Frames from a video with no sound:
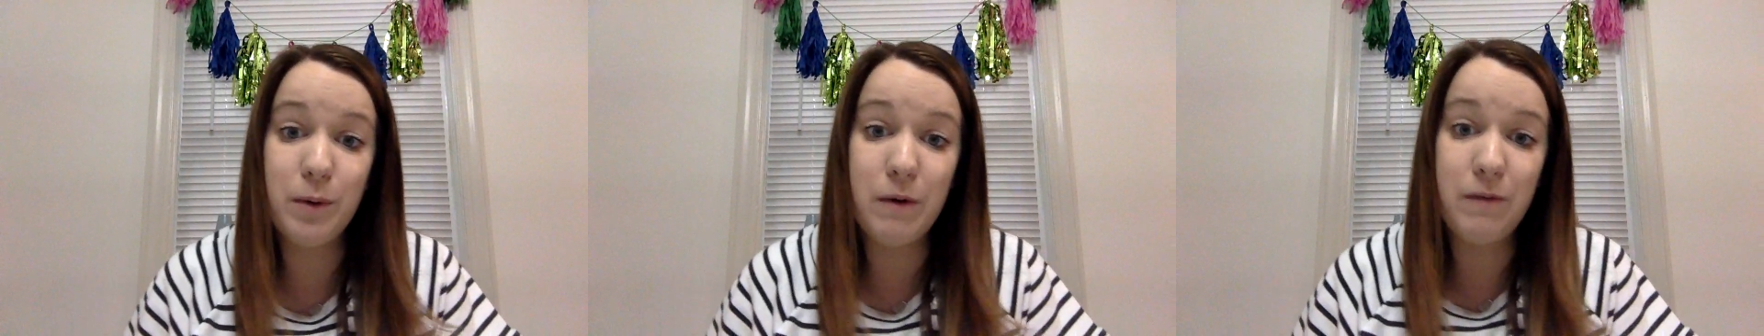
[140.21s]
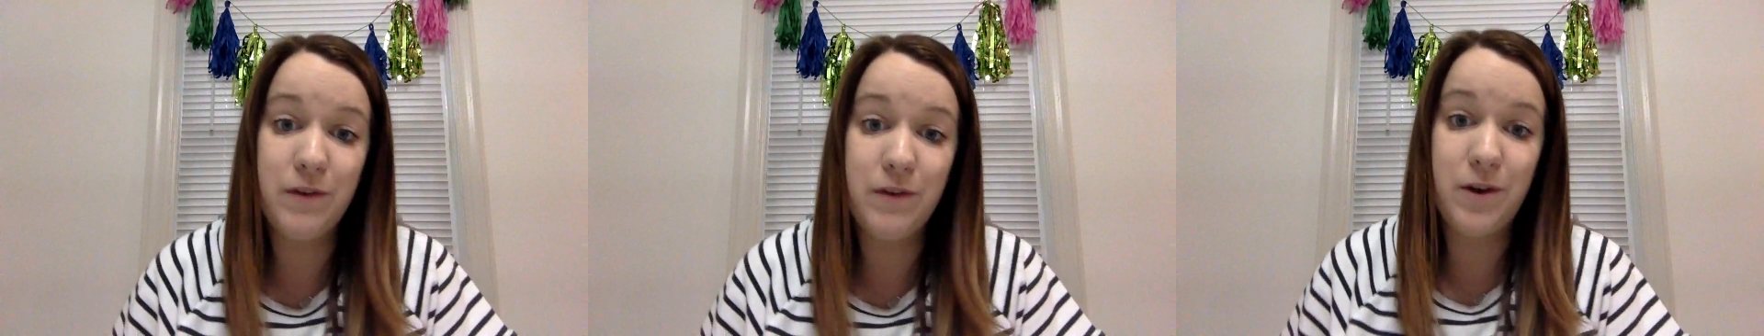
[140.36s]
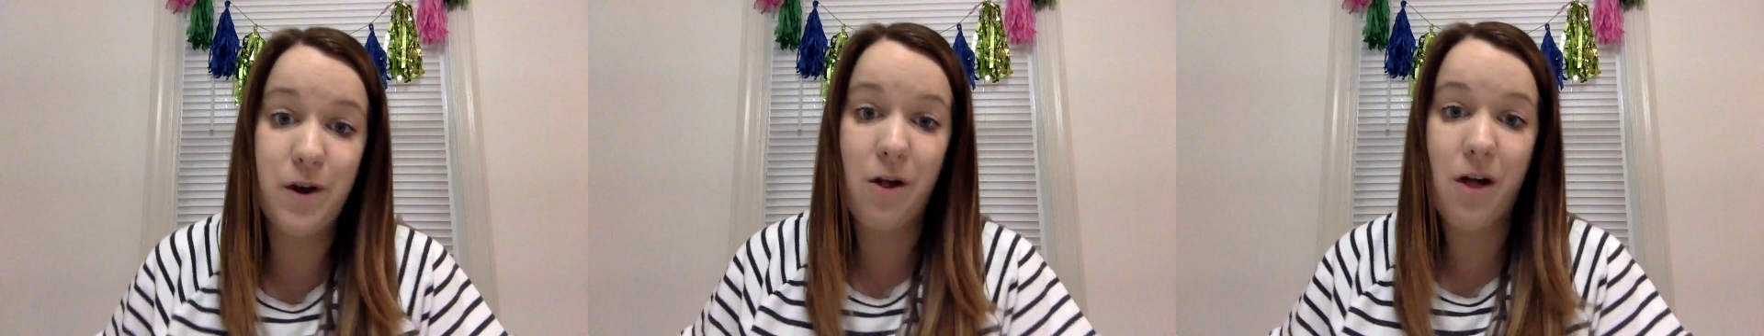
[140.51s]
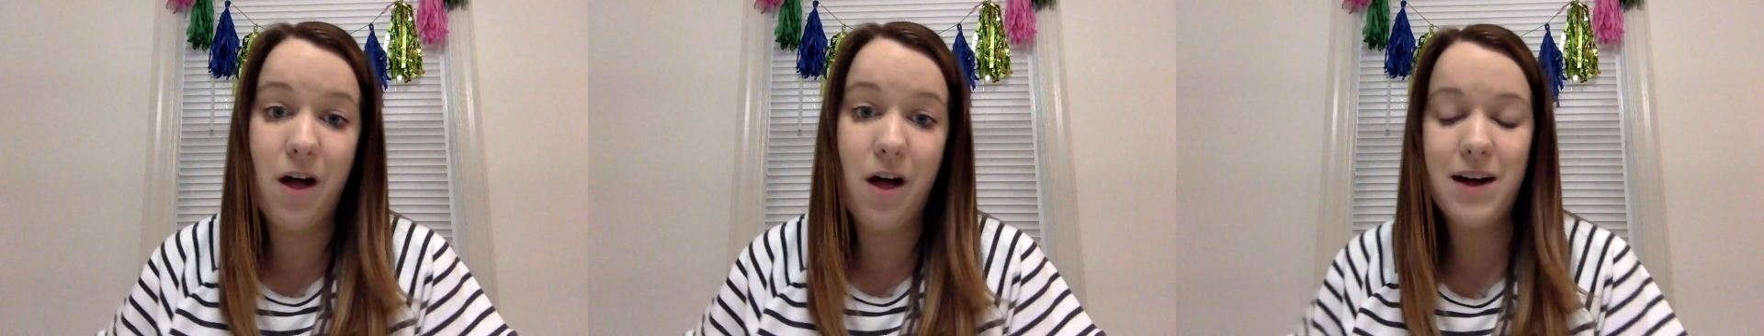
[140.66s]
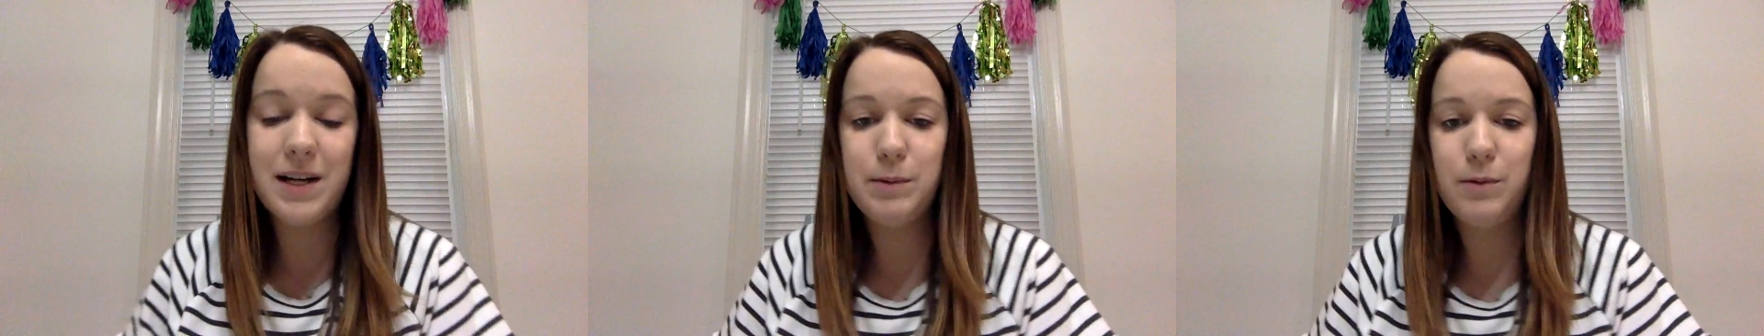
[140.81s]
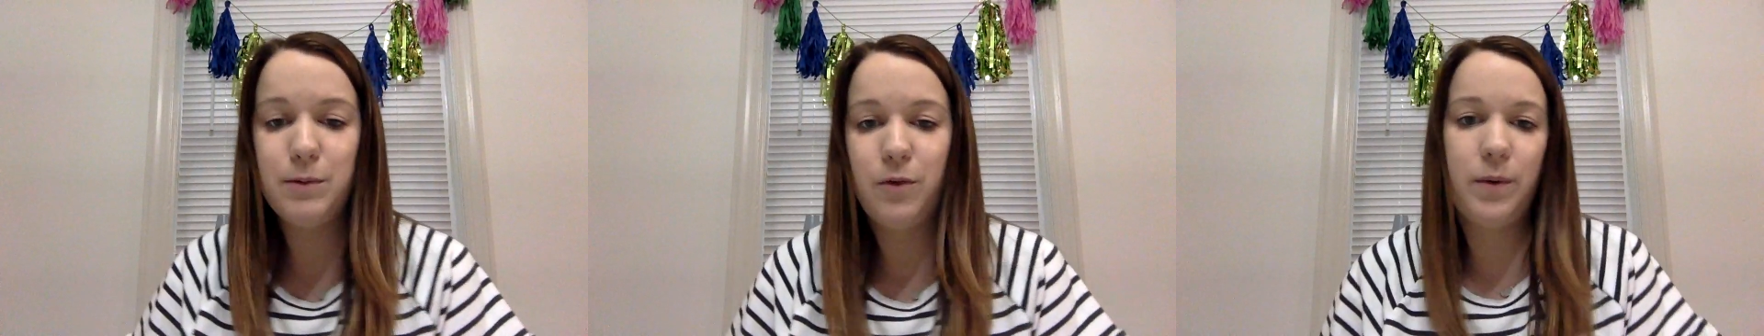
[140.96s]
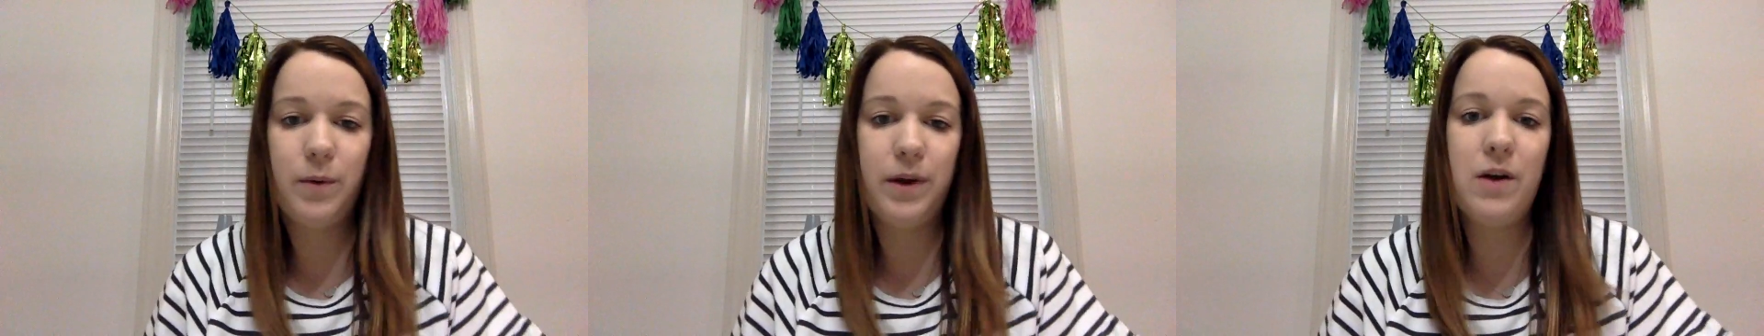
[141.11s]
review clocks
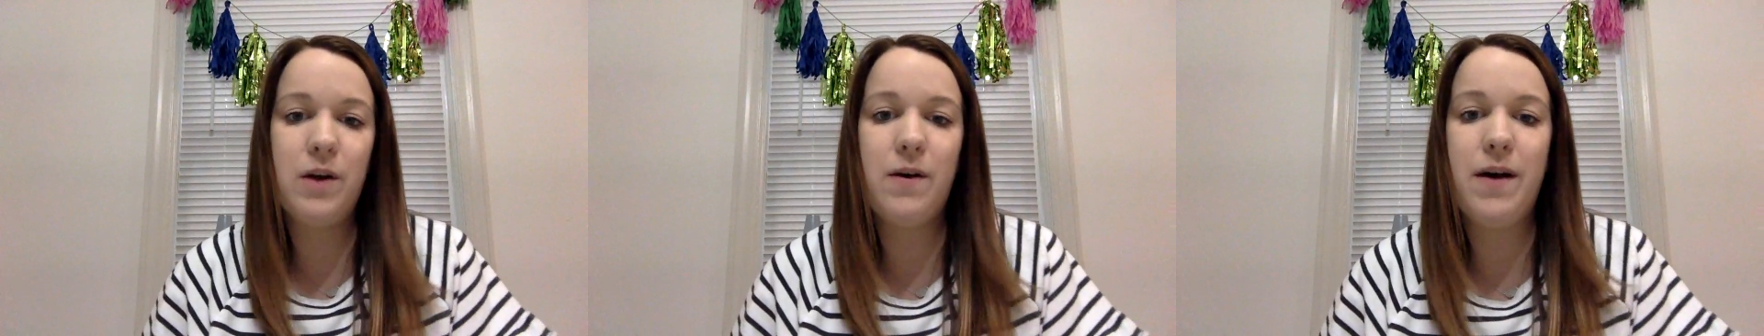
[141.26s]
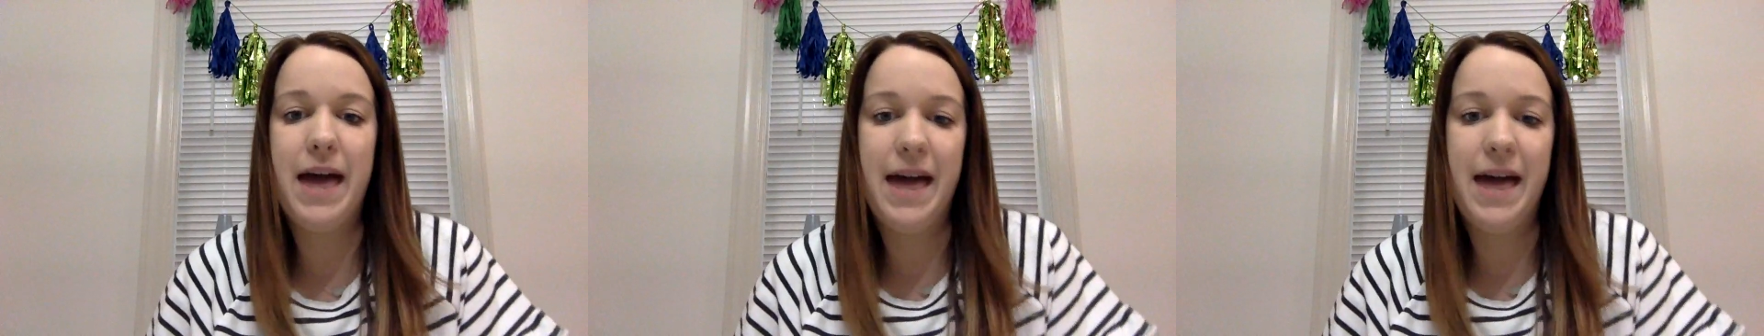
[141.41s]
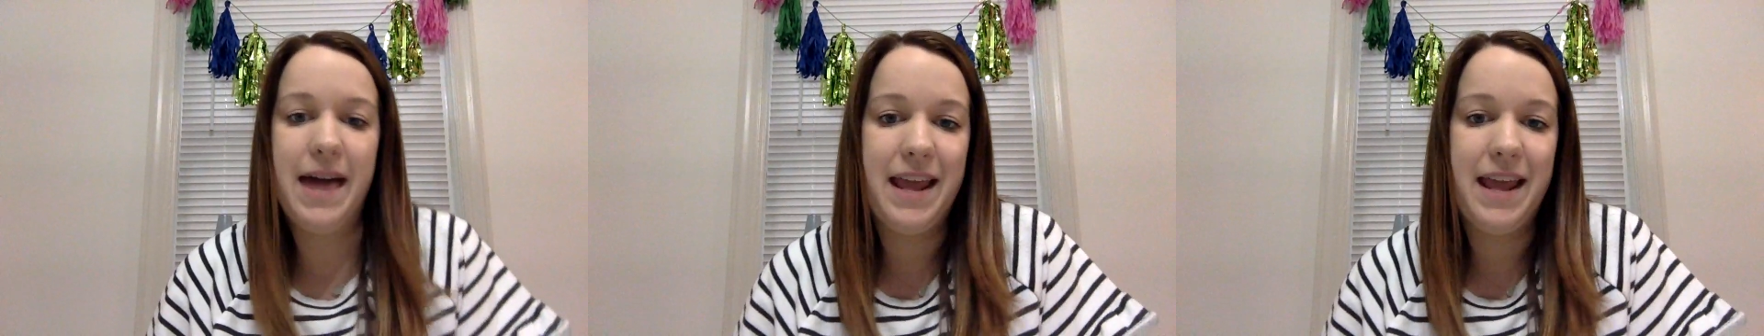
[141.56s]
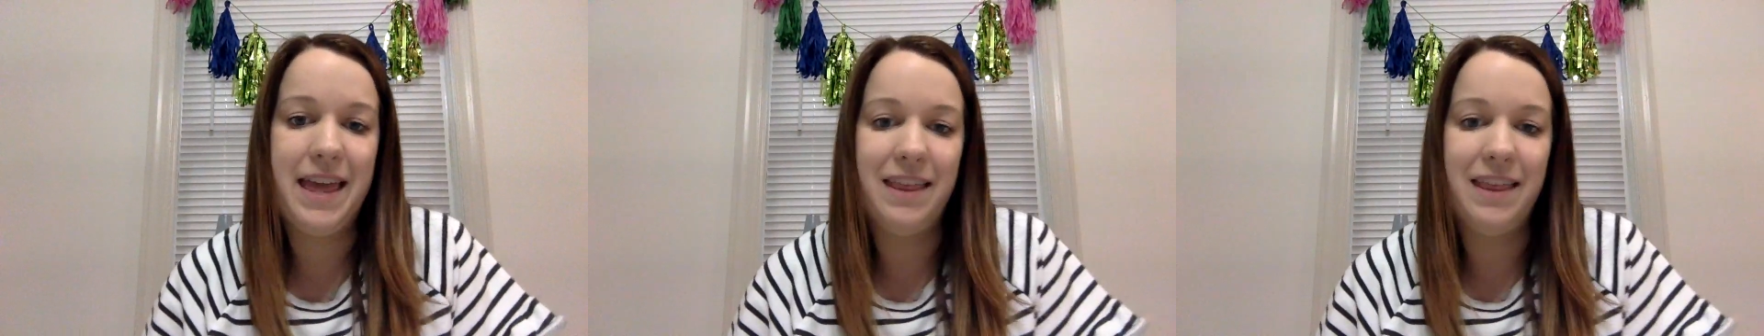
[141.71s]
before we go ahead